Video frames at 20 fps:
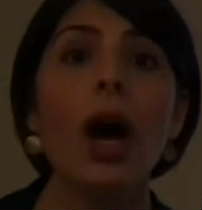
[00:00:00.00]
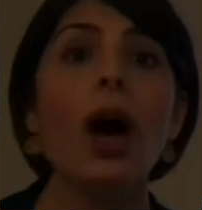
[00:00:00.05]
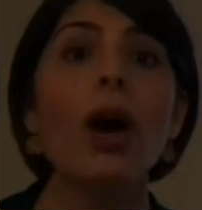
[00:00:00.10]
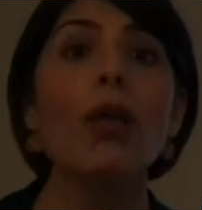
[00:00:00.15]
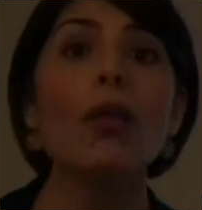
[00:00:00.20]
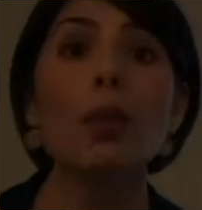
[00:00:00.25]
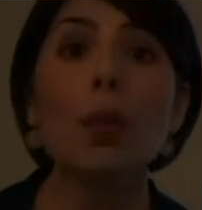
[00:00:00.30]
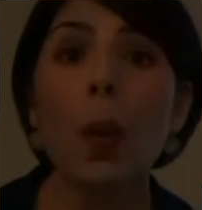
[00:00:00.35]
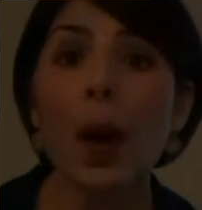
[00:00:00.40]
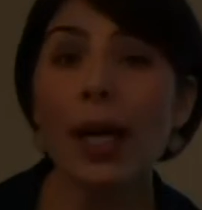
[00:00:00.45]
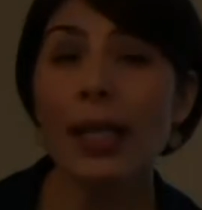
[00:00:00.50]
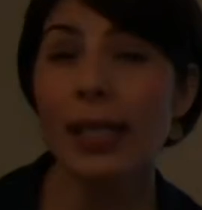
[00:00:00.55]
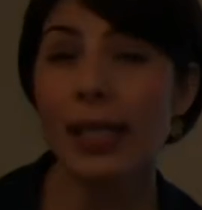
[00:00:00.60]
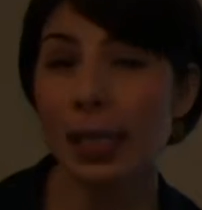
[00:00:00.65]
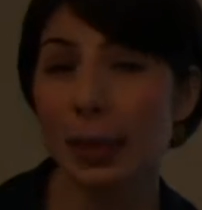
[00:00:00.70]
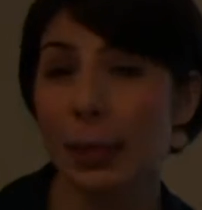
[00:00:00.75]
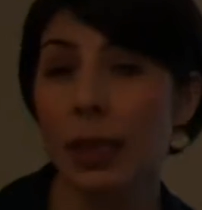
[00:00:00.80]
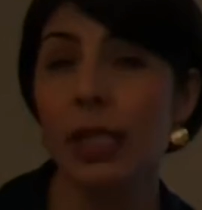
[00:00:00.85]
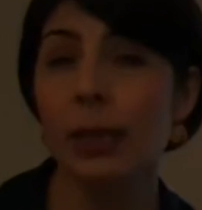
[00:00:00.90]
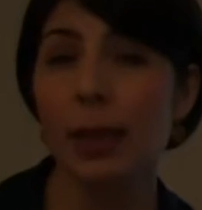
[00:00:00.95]
of what
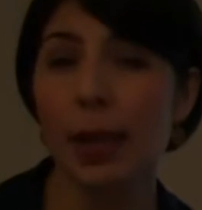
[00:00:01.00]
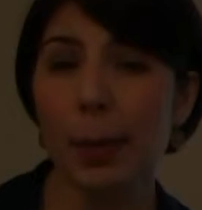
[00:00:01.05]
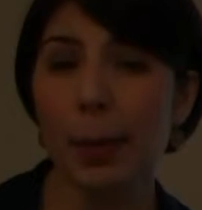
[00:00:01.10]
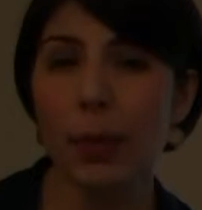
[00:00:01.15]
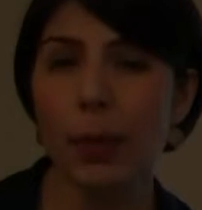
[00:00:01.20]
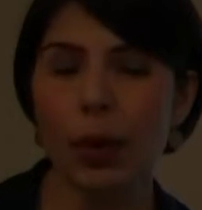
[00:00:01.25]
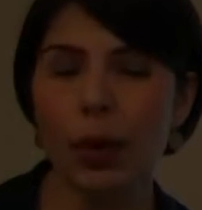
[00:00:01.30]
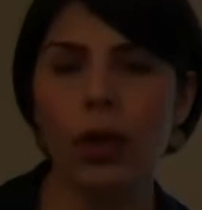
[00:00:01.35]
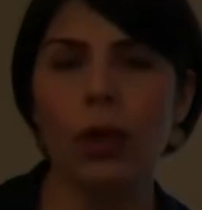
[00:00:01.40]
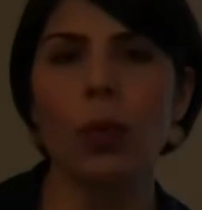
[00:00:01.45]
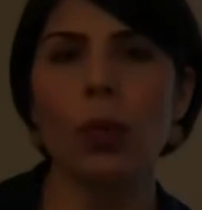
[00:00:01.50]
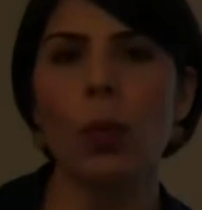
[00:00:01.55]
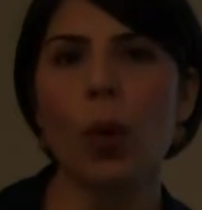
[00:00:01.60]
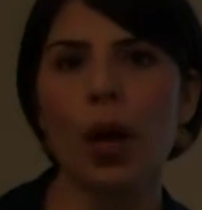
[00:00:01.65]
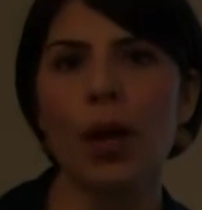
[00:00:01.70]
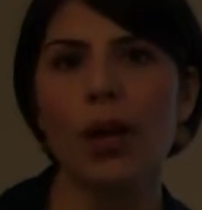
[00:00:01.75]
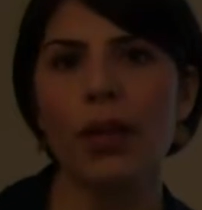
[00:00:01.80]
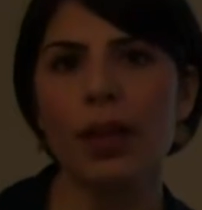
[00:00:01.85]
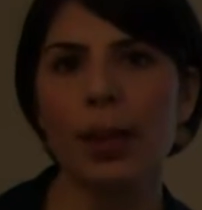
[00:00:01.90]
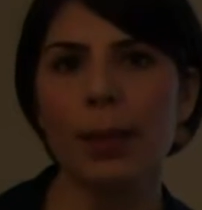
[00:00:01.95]
seems to be important.
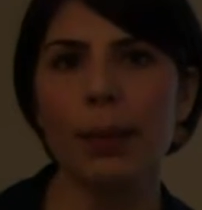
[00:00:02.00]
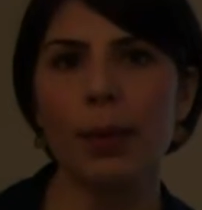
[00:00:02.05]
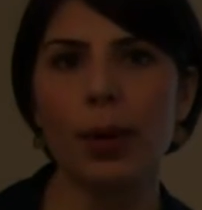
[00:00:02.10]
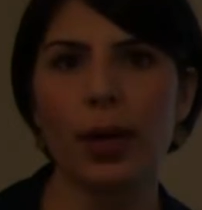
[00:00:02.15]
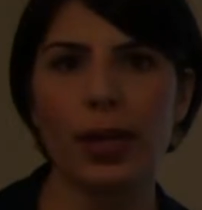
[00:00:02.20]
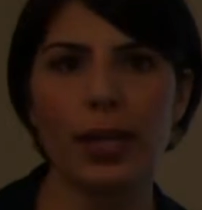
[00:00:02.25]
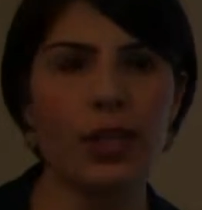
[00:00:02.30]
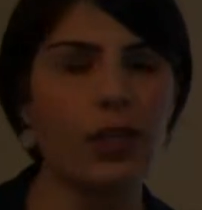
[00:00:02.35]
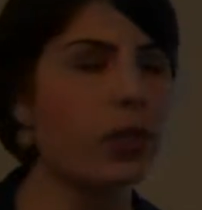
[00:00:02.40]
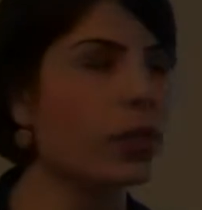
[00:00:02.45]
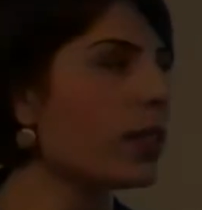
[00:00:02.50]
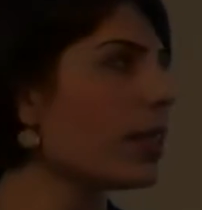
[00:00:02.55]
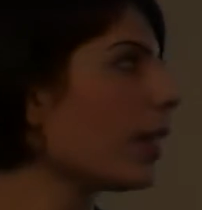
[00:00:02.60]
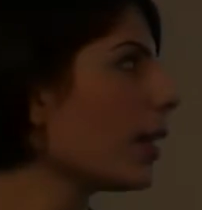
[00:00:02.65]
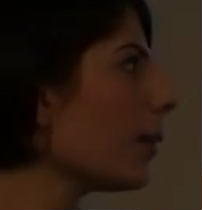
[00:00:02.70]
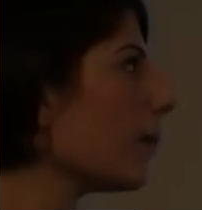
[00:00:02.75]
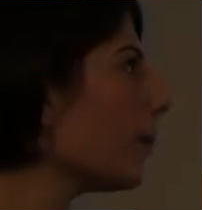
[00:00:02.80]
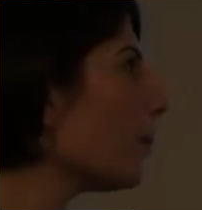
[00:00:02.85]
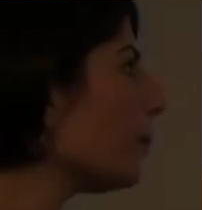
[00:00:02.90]
What are the important issues here?